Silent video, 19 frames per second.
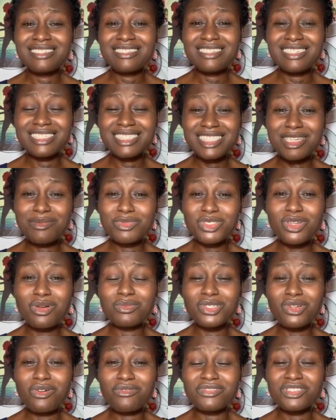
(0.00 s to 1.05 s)
the
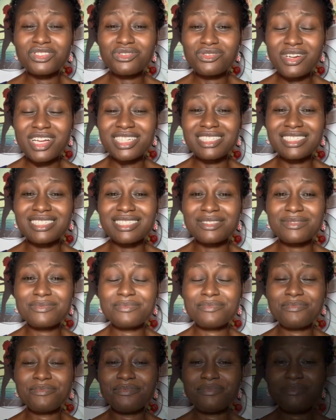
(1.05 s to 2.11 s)
symptoms of stress.
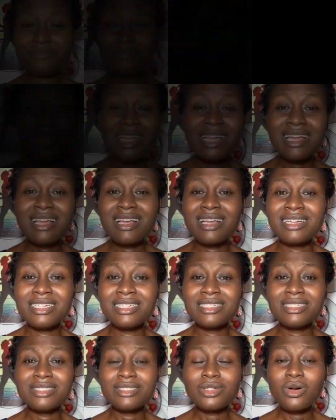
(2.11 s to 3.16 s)

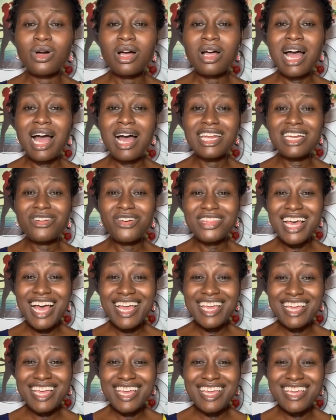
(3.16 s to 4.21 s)
So another
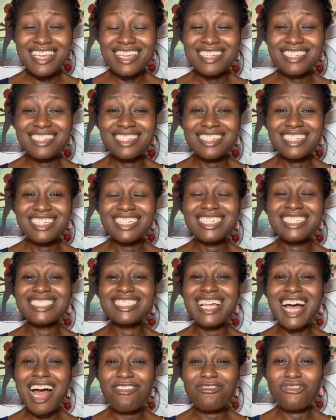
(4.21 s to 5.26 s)
A is
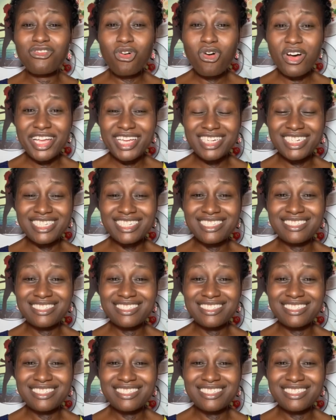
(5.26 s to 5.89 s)
avoid.